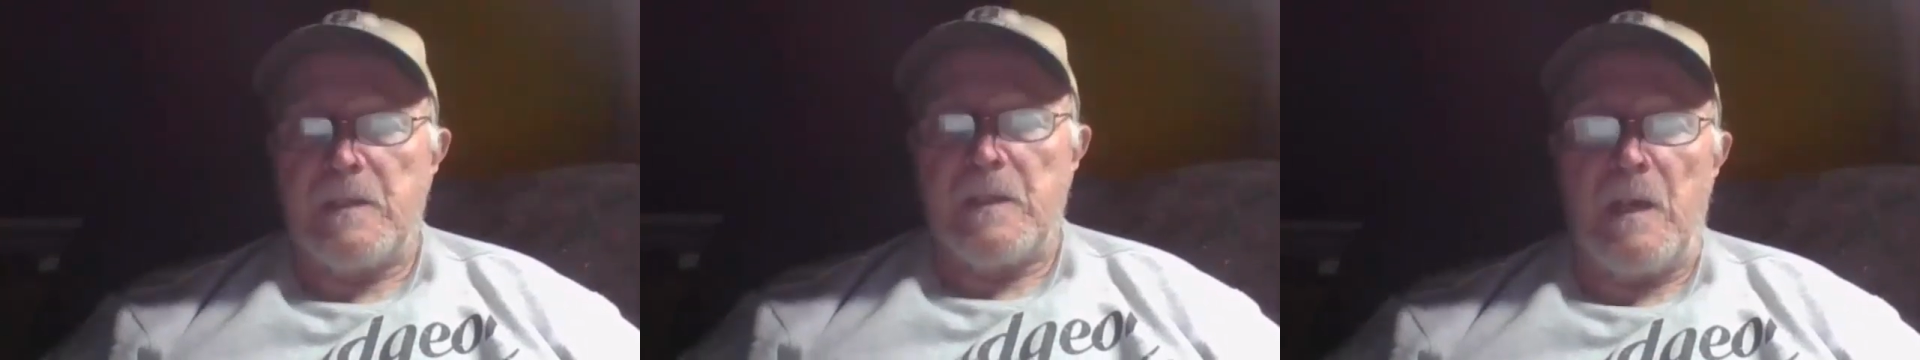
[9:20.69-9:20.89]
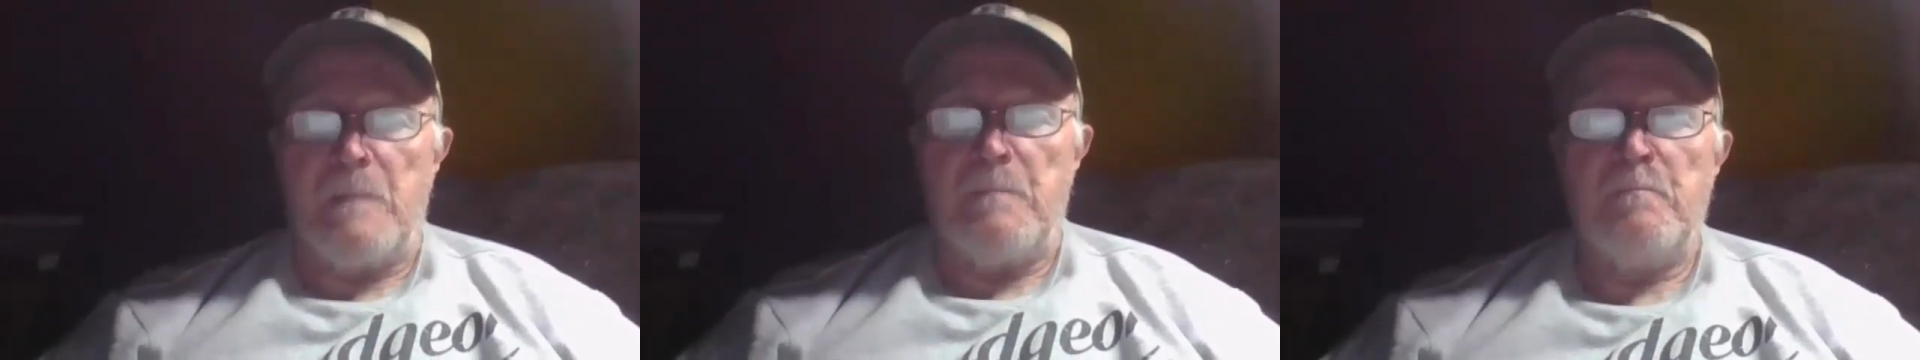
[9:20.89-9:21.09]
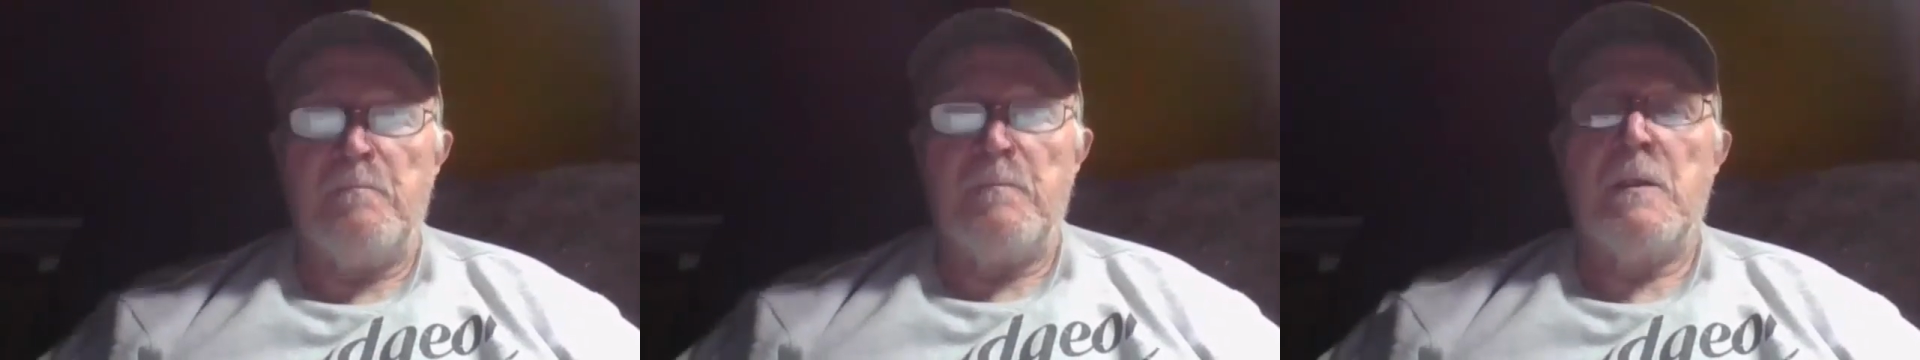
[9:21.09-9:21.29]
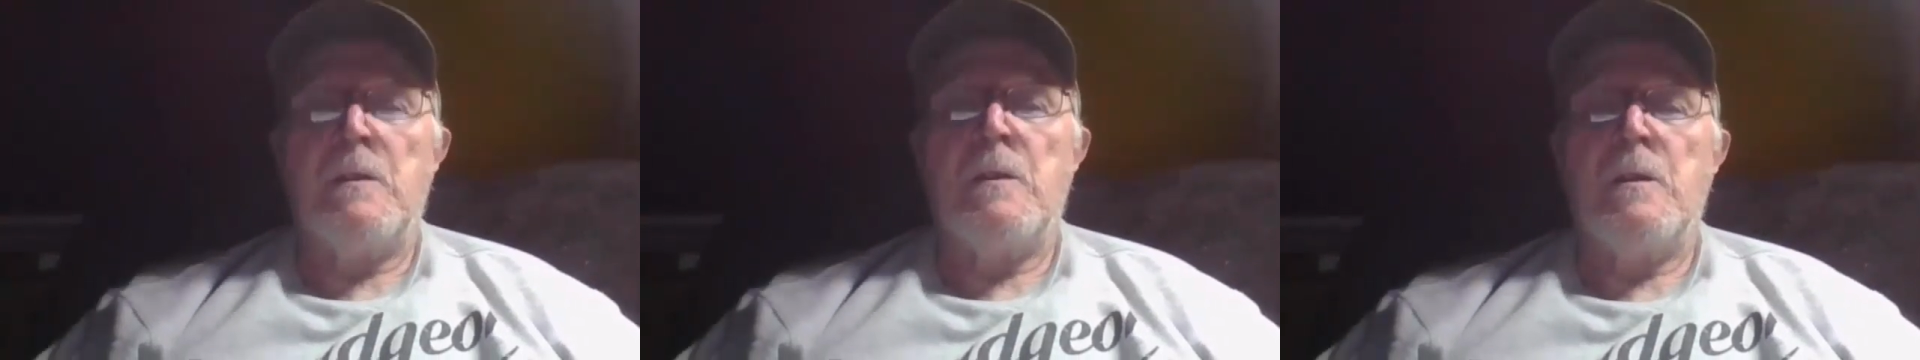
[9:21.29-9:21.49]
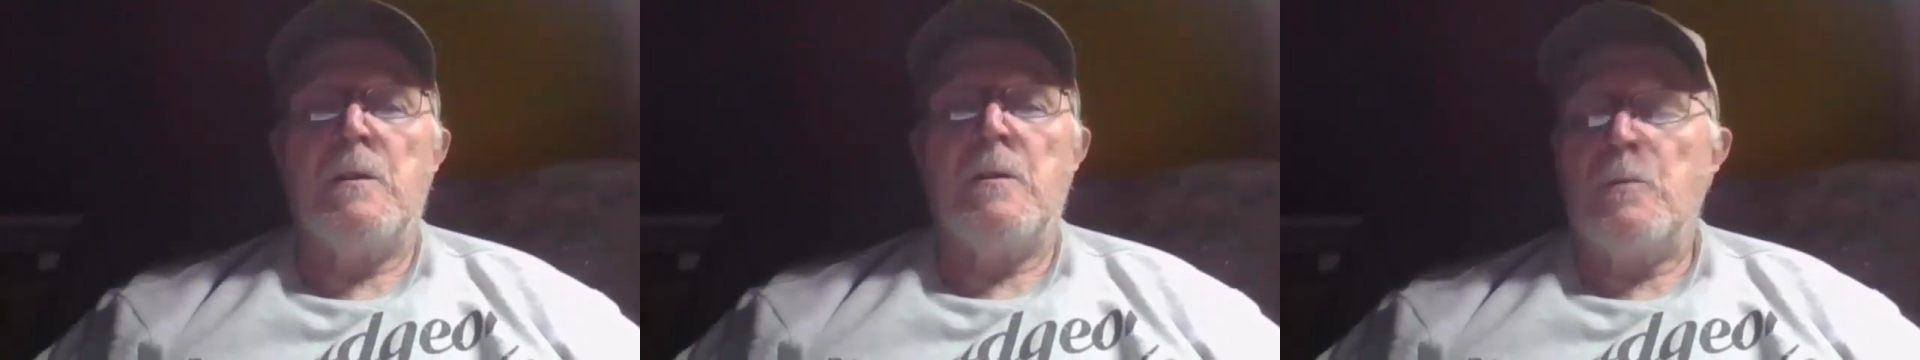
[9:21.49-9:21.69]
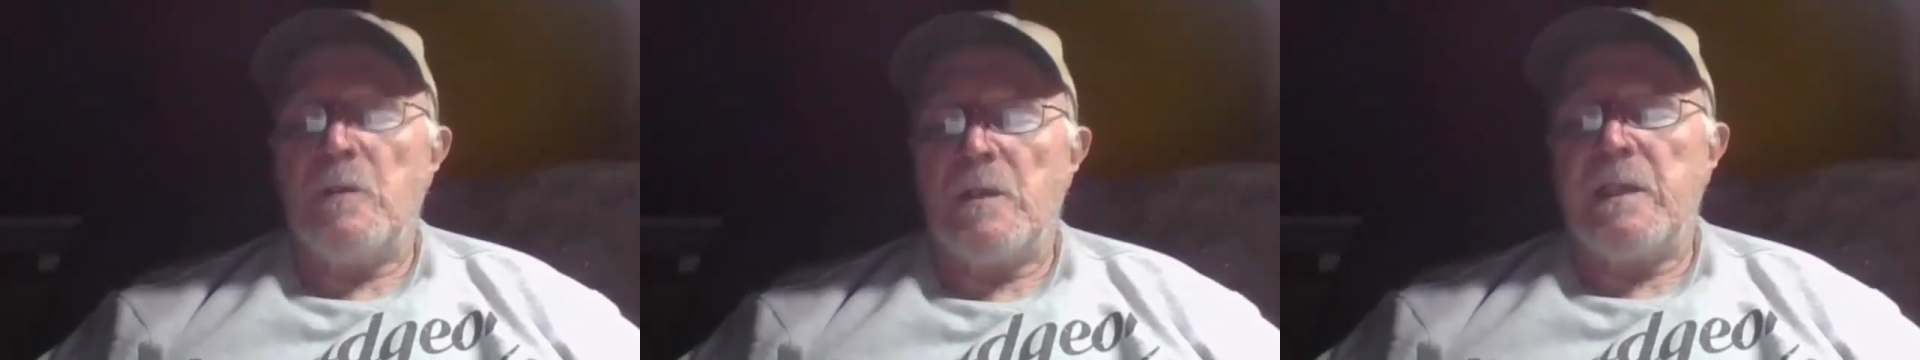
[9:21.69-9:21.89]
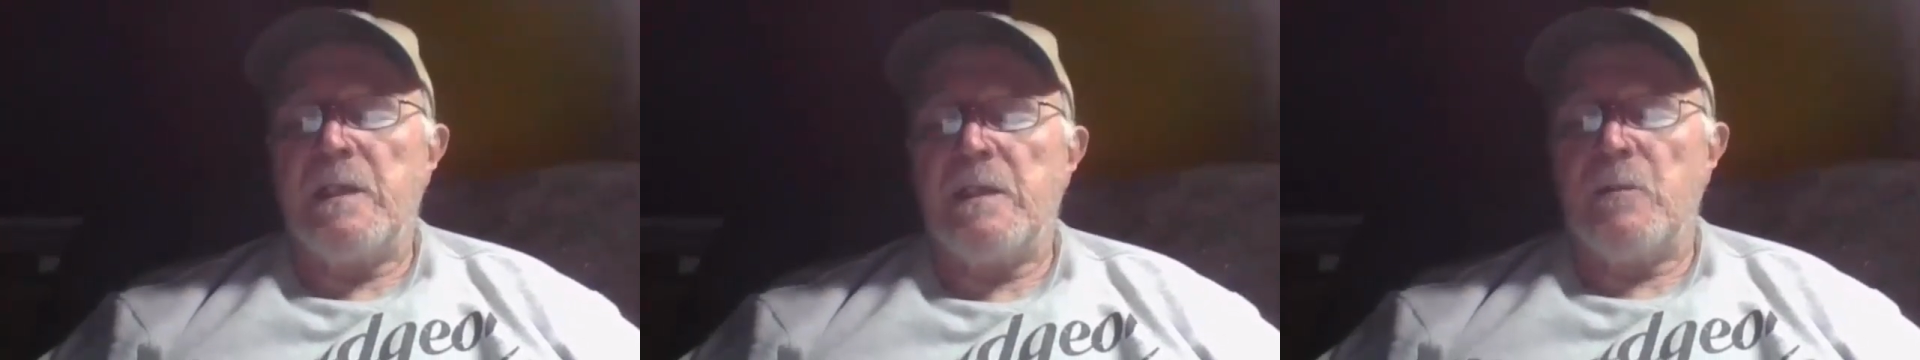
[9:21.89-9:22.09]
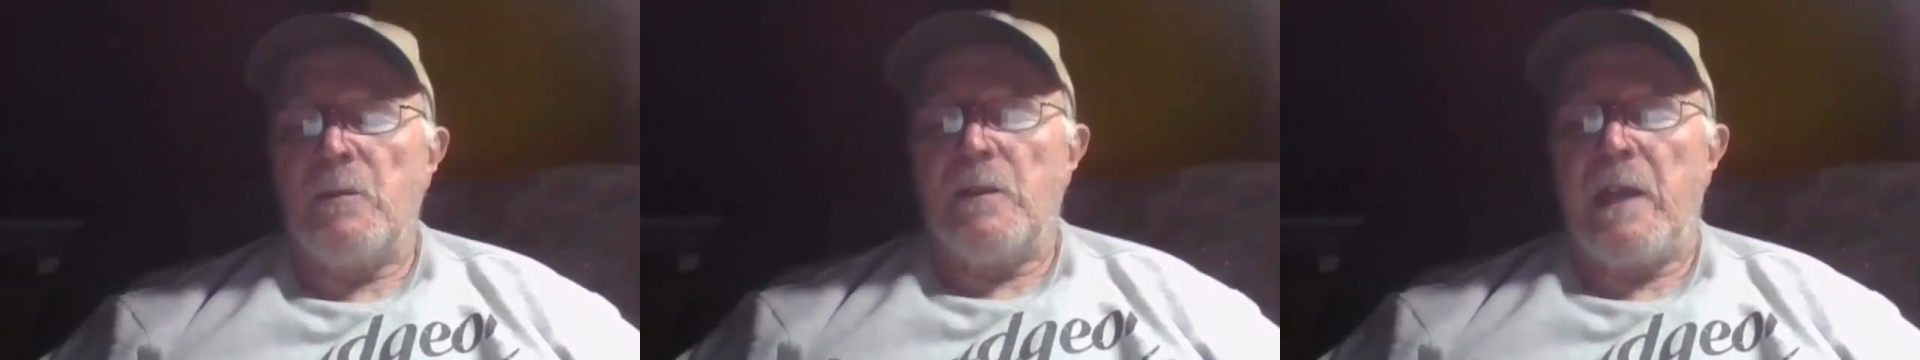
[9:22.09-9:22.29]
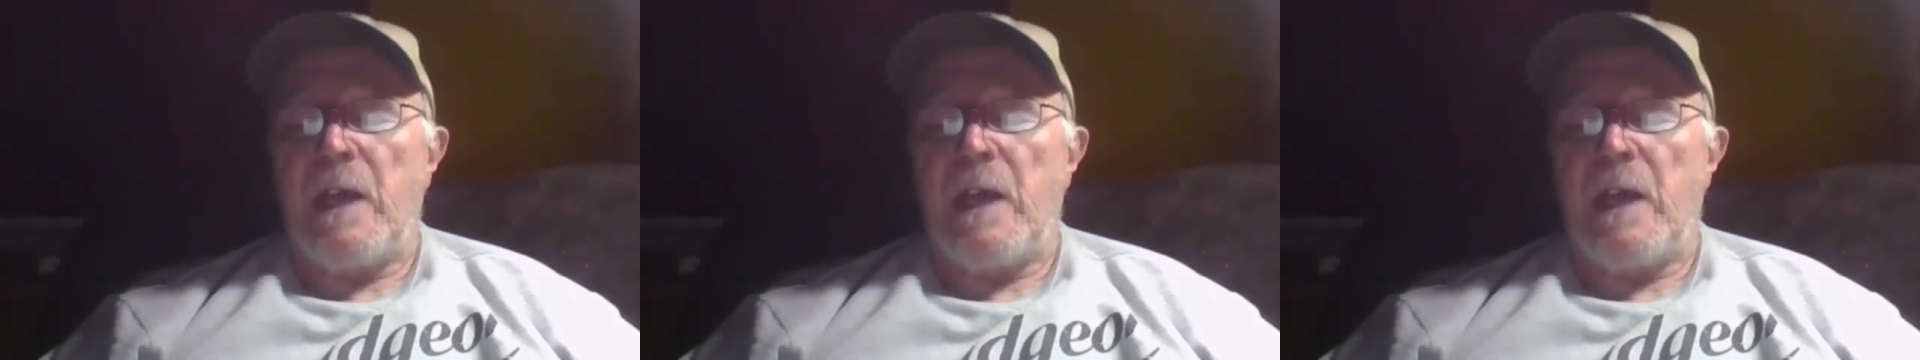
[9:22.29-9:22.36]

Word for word: Next time, we'll